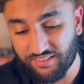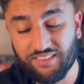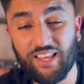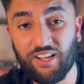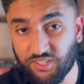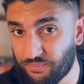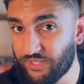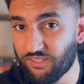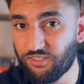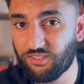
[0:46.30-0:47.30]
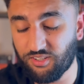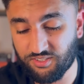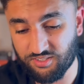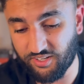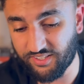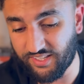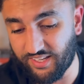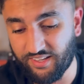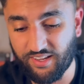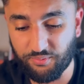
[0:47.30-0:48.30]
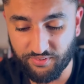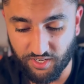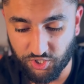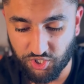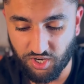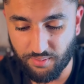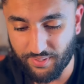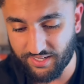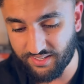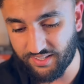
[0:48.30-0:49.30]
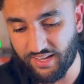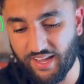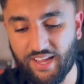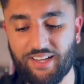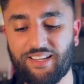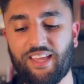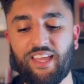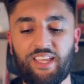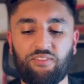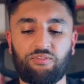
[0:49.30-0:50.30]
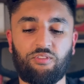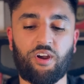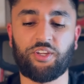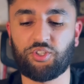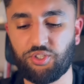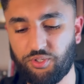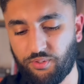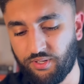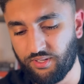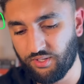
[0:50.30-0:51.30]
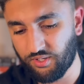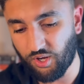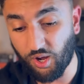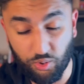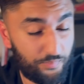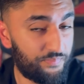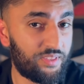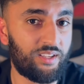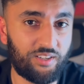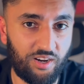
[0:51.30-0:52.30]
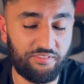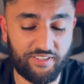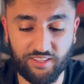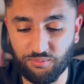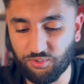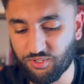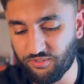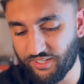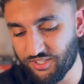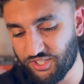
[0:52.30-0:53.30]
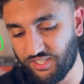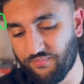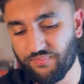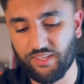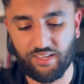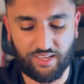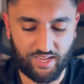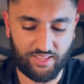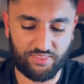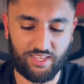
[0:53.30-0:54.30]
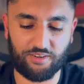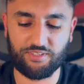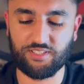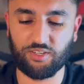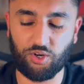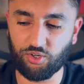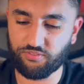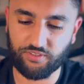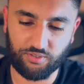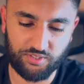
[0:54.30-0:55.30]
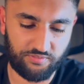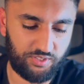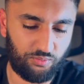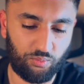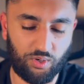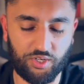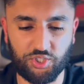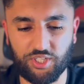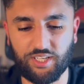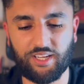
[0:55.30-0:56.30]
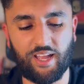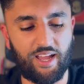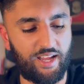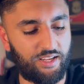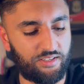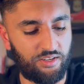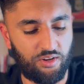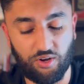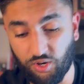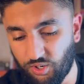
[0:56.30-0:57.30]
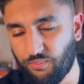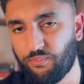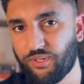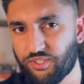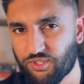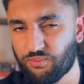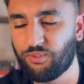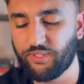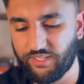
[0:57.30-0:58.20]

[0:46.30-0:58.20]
That could be a good luck sign there. We've got a Charmander and a Raichu. Oh, can't forget the water energy. And there code for those of you watching at home, which will be